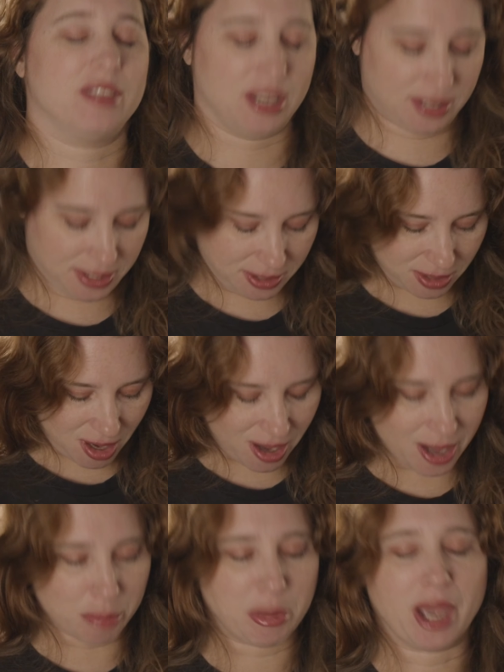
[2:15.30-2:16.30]
these
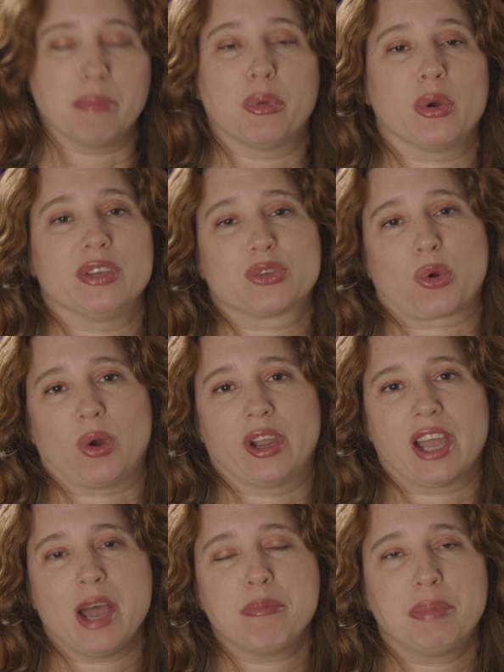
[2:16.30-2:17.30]
bad boys
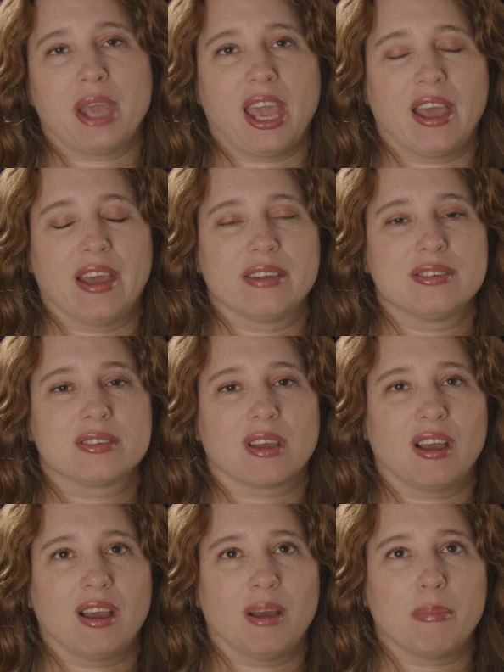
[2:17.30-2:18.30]
growing up, and
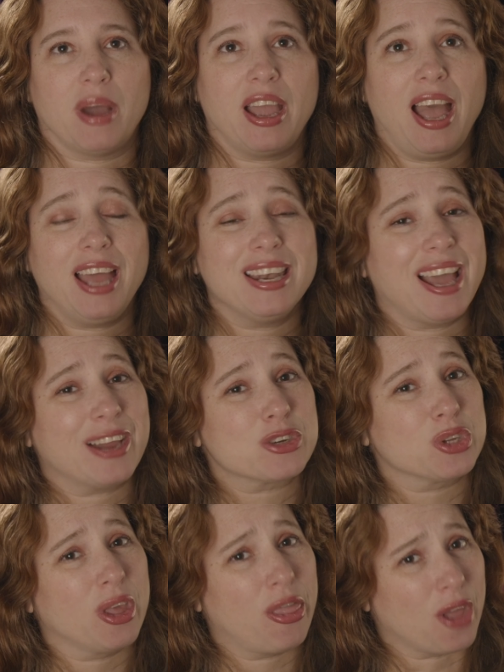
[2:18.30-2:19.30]
I hadn't
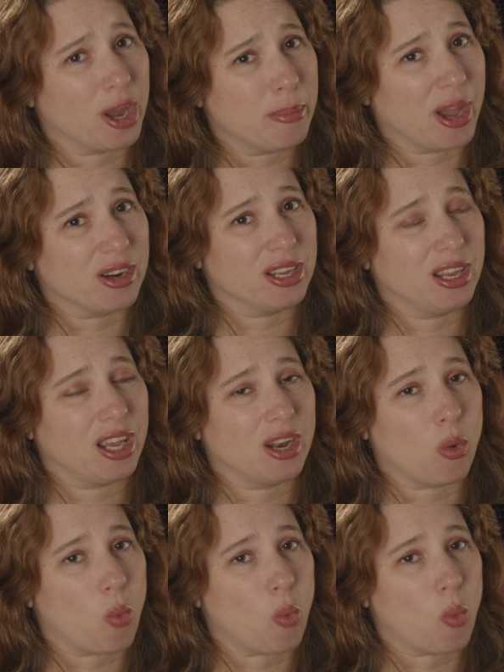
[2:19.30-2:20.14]
actually thought about it in a